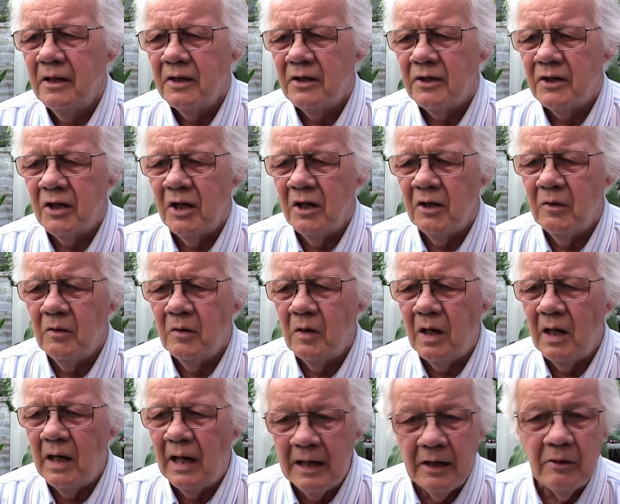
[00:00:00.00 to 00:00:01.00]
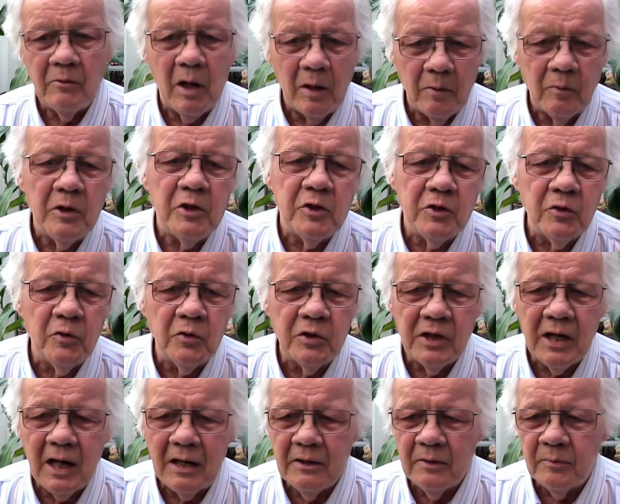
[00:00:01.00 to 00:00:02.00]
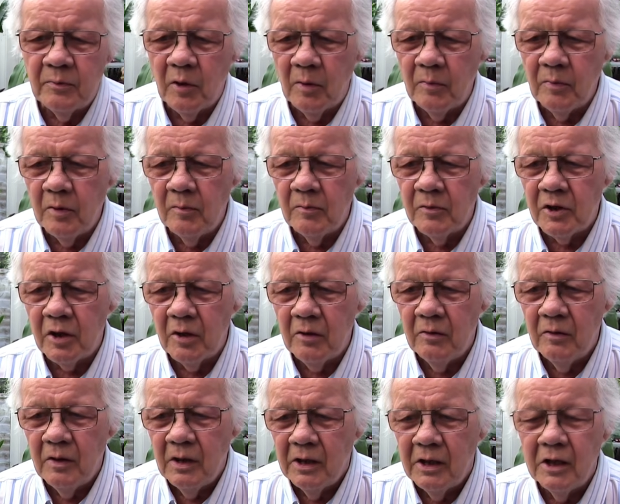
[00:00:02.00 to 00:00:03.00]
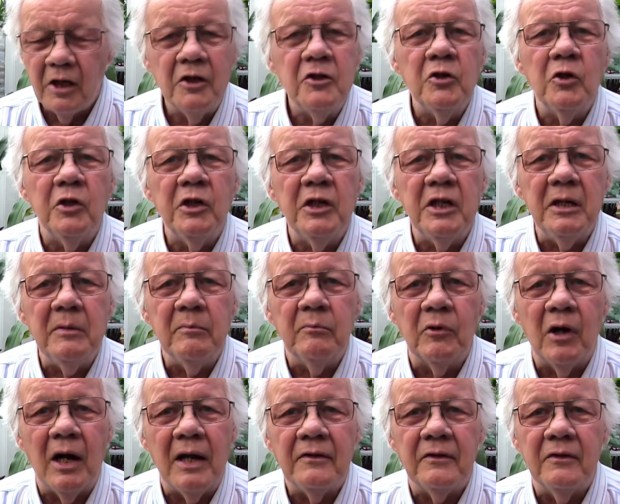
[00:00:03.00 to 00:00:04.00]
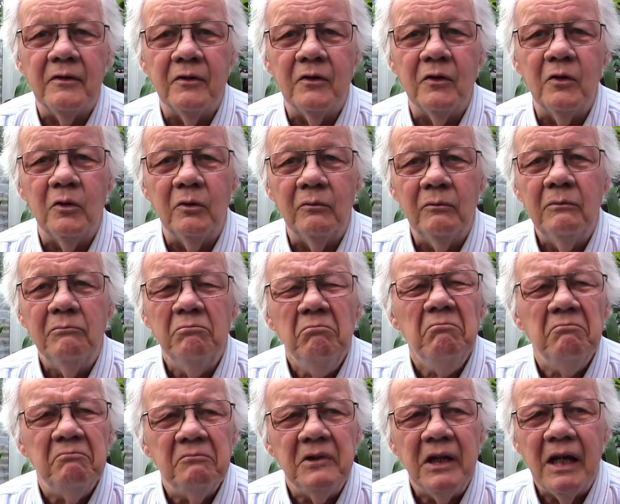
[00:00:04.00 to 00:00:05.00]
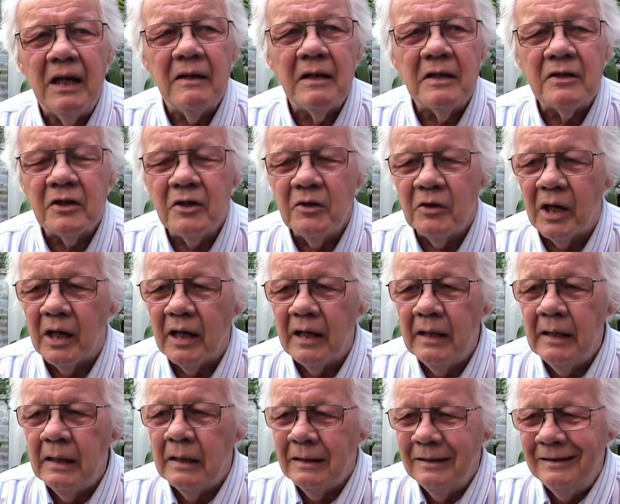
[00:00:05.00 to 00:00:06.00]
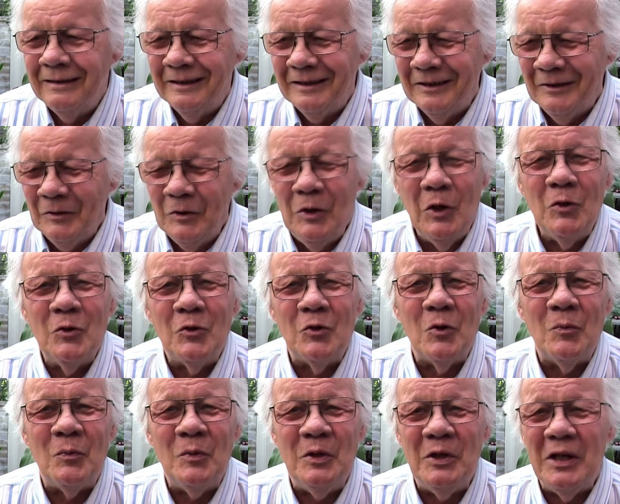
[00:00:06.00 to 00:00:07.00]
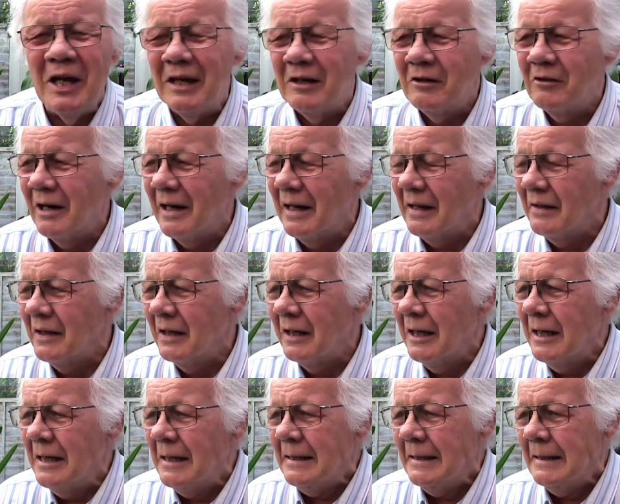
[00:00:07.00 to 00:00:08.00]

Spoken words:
So anyway, we'd sorted out the problem. So, you know, I took a deep breath and thought, yeah, that's okay. We're not dropping dead or anything.